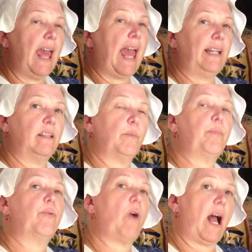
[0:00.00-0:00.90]
And in the
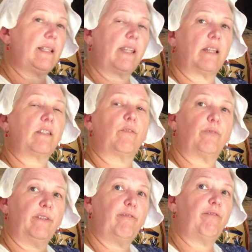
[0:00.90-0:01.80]
process of
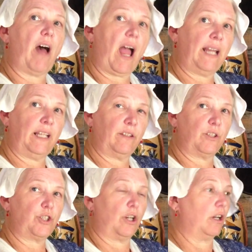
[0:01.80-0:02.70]
refining the
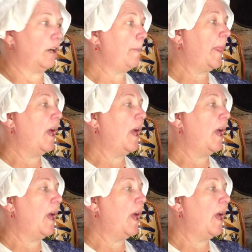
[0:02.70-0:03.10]
sugar,